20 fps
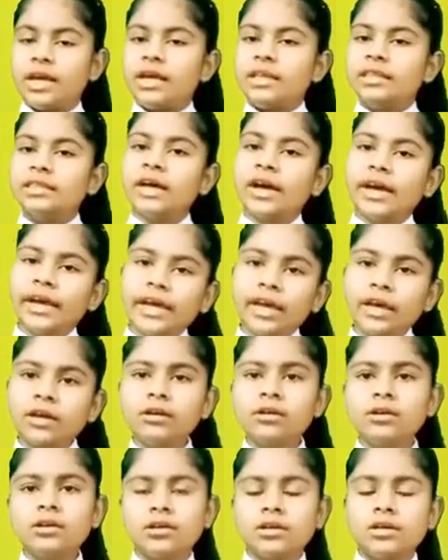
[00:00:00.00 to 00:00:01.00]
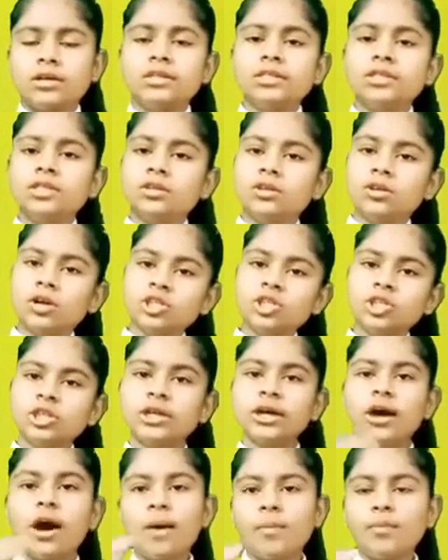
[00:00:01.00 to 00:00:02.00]
The air currents
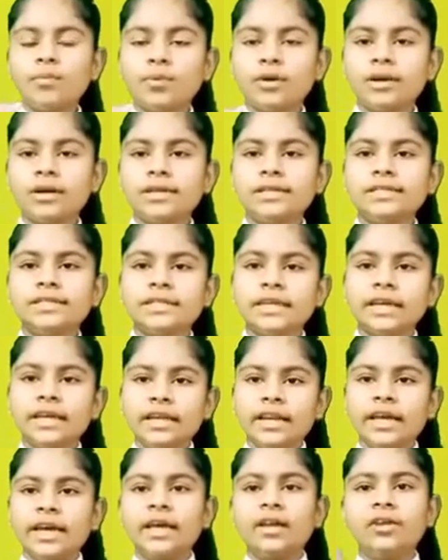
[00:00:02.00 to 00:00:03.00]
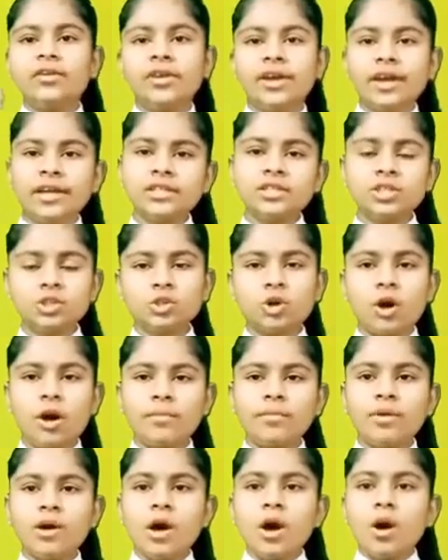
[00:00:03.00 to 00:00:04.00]
rushing upwards in a
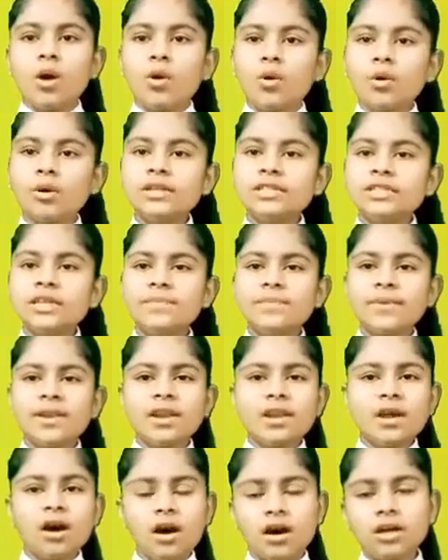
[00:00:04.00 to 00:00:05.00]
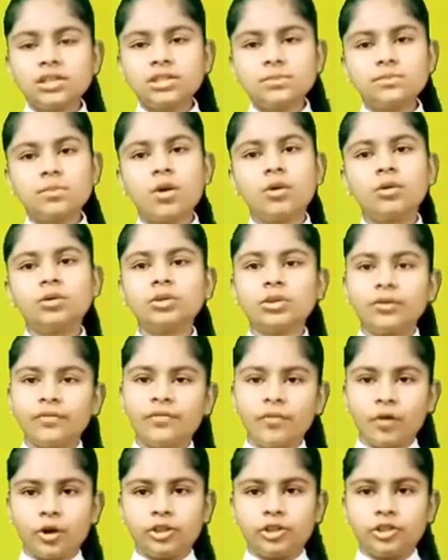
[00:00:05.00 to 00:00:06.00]
rainstorm holds up a large amount
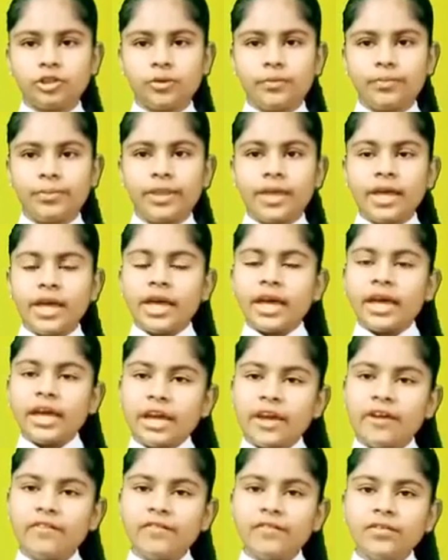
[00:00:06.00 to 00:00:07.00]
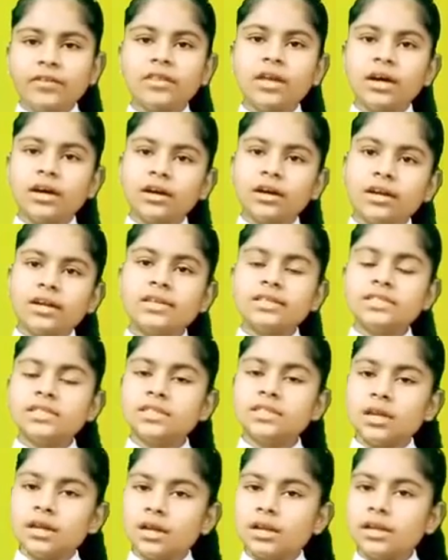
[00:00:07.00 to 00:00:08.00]
of water. If the current
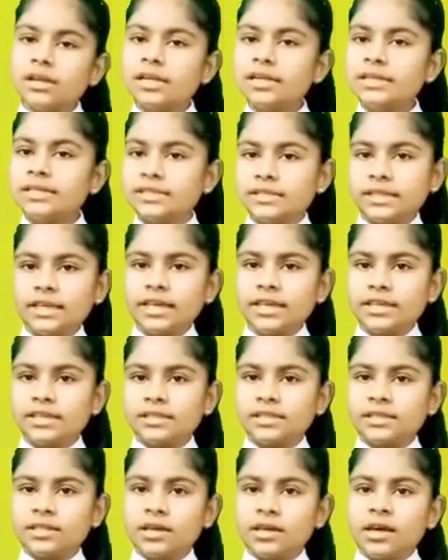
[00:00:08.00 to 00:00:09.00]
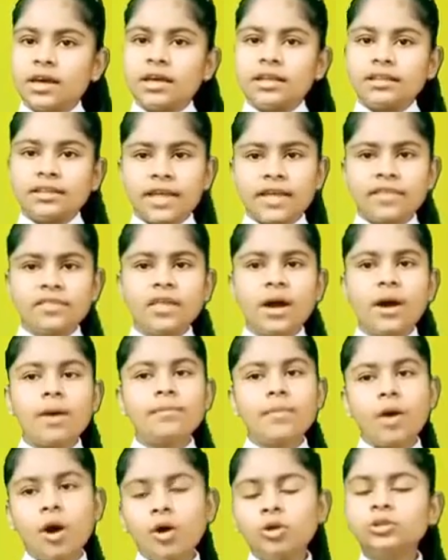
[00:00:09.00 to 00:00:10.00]
suddenly ceases, then the
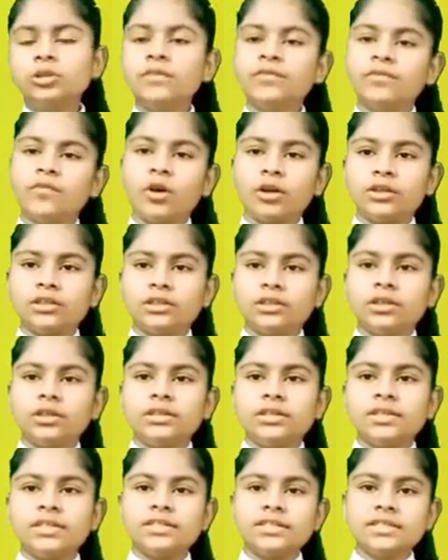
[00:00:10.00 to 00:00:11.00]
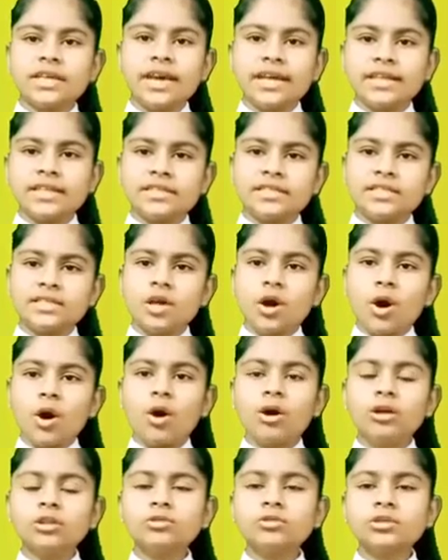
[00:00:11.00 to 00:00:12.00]
amount of water descends
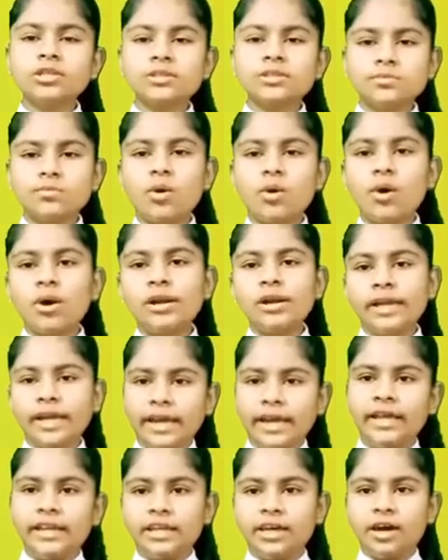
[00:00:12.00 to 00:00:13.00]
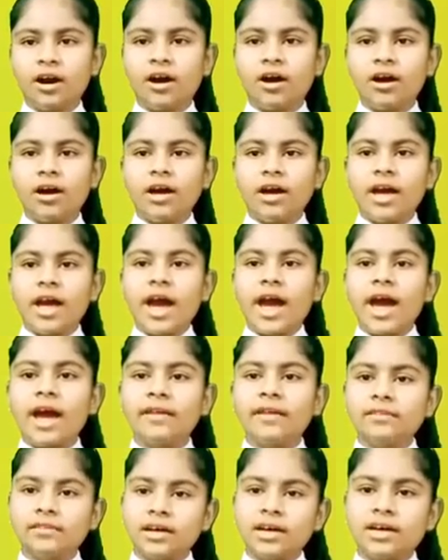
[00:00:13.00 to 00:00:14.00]
onto a small area
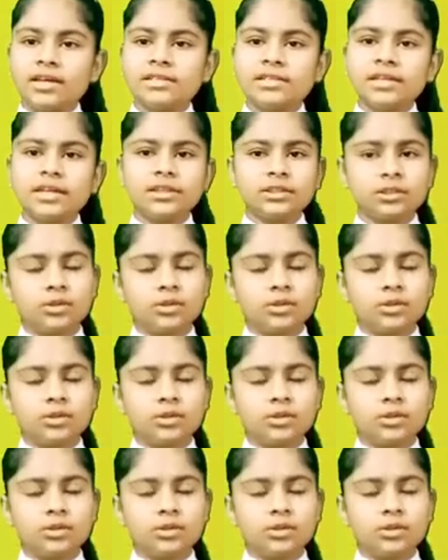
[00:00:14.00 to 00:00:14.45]
and thus it